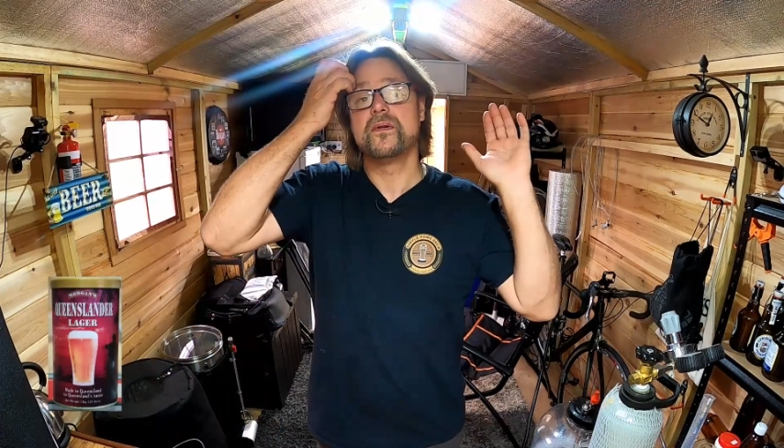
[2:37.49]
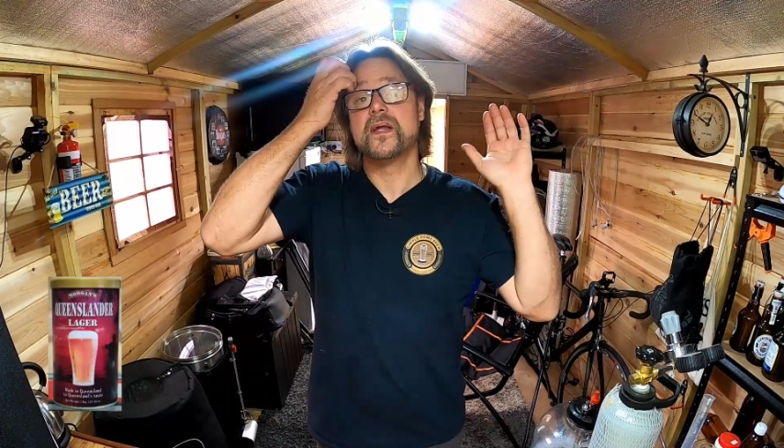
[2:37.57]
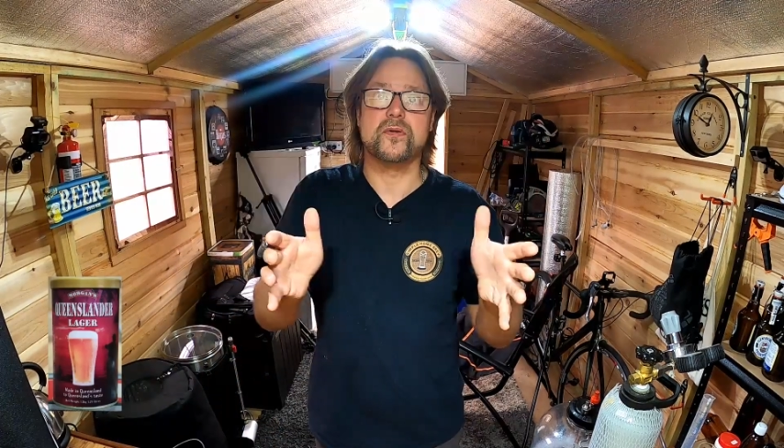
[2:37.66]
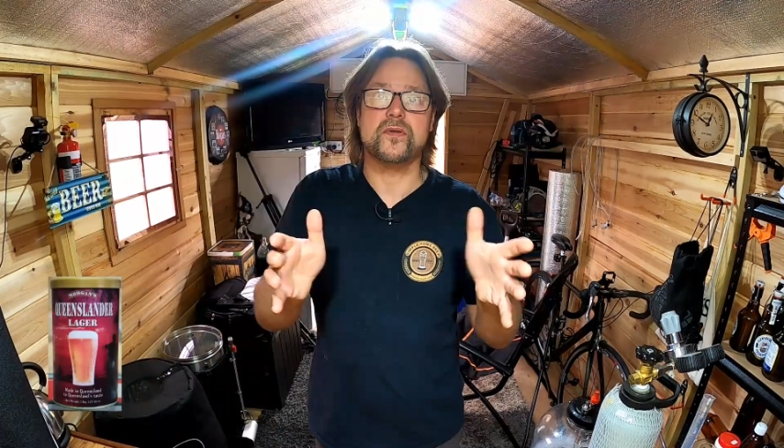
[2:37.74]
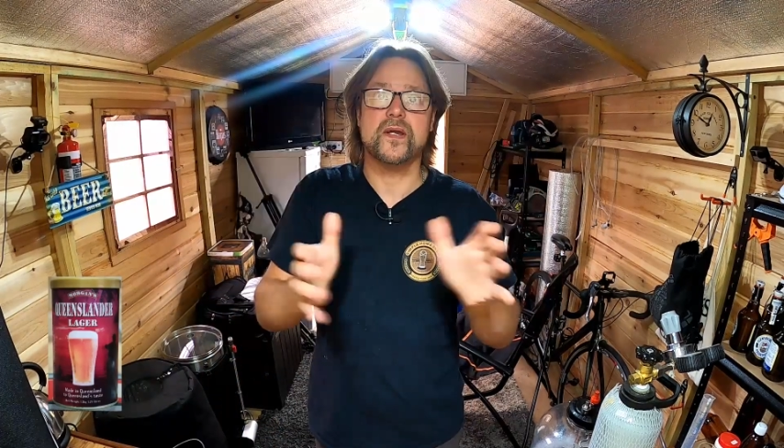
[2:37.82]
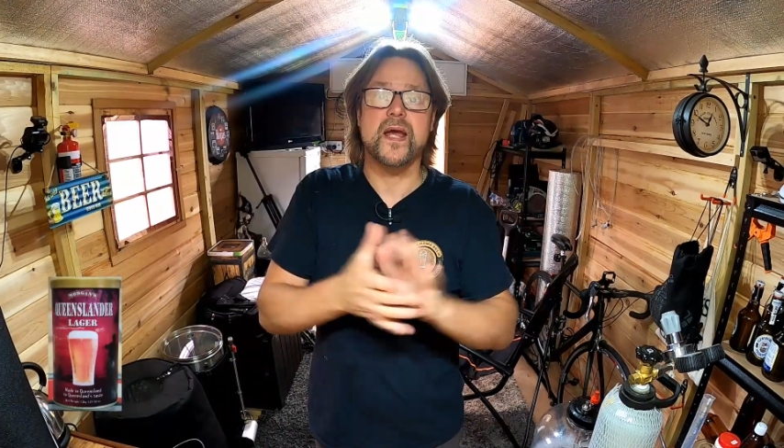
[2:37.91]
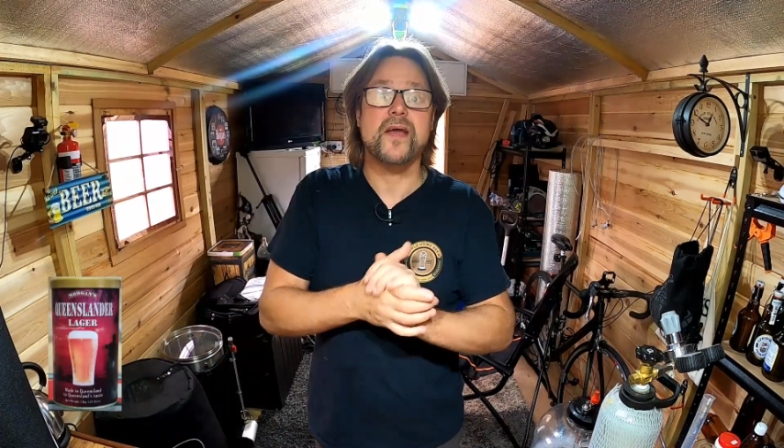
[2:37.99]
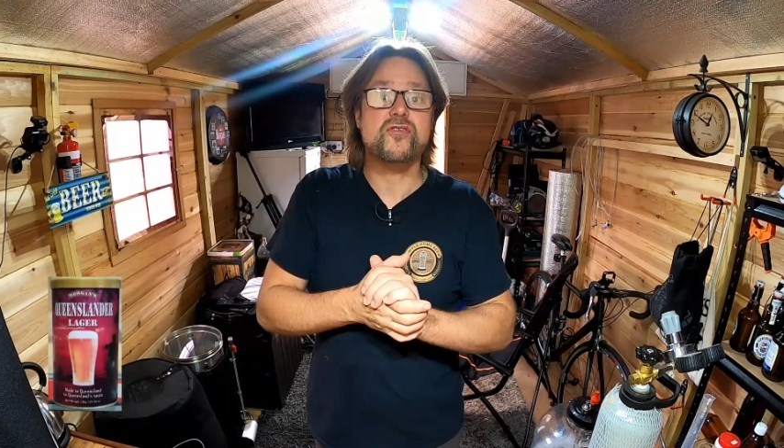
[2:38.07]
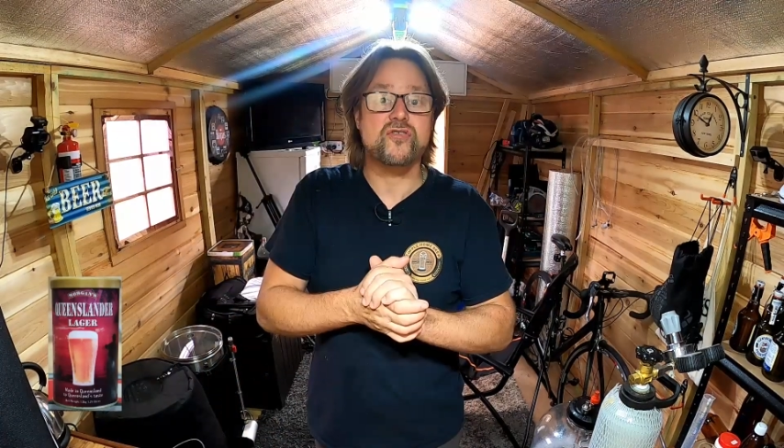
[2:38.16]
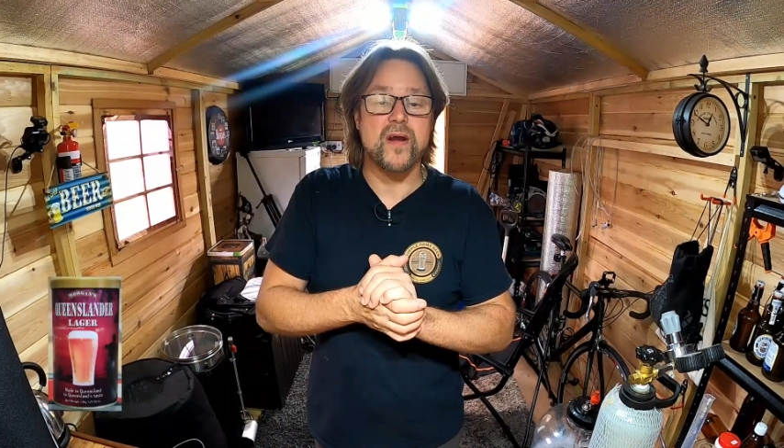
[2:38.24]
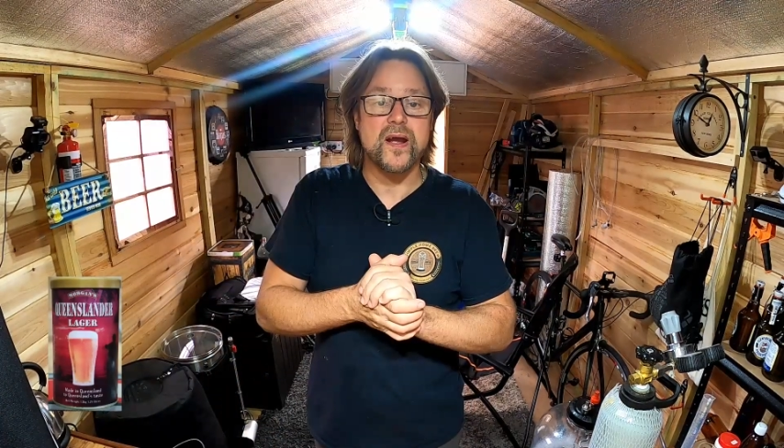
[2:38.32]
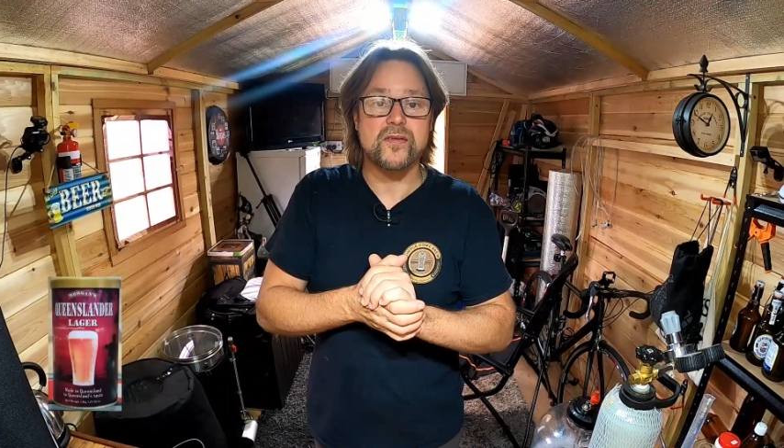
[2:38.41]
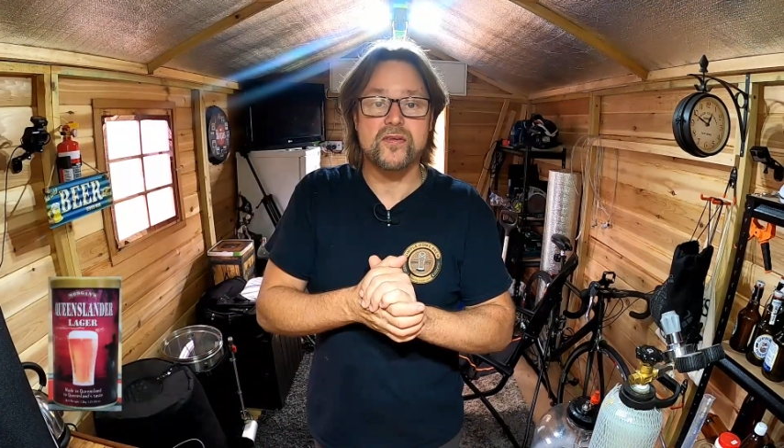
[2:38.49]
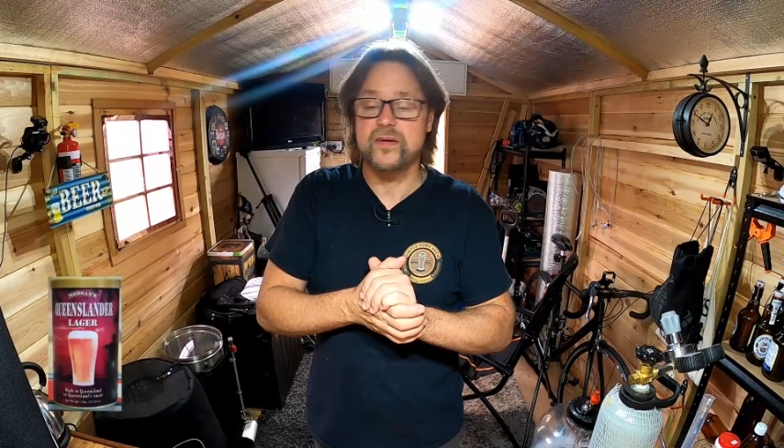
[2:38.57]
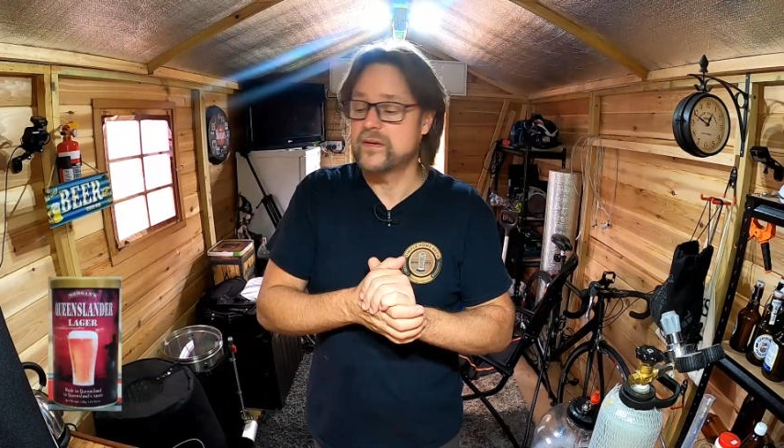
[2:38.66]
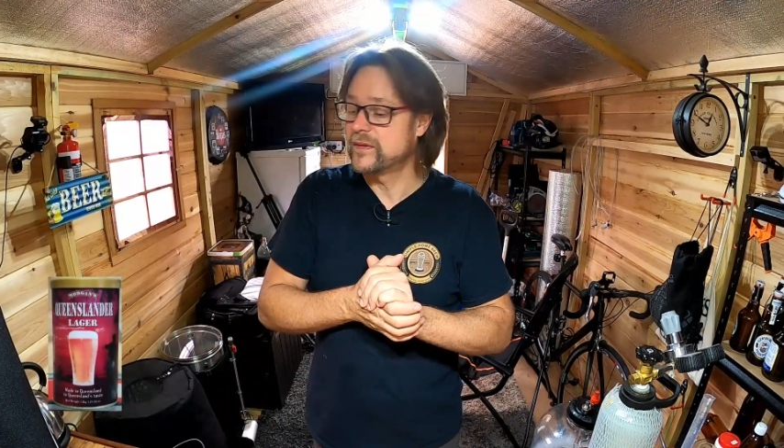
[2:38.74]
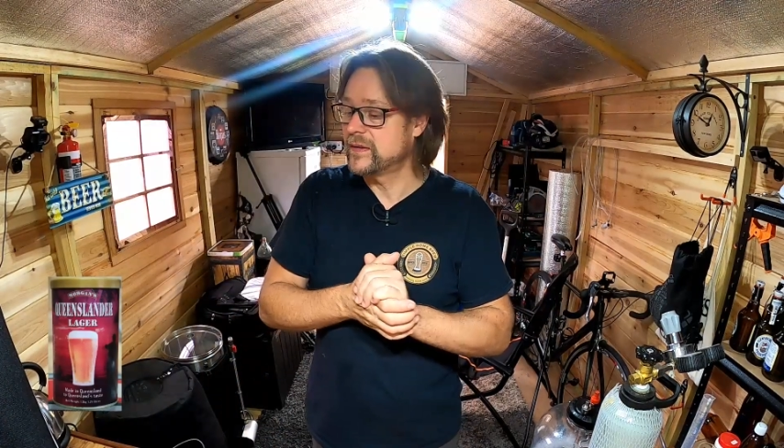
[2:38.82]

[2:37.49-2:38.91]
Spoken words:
put the extract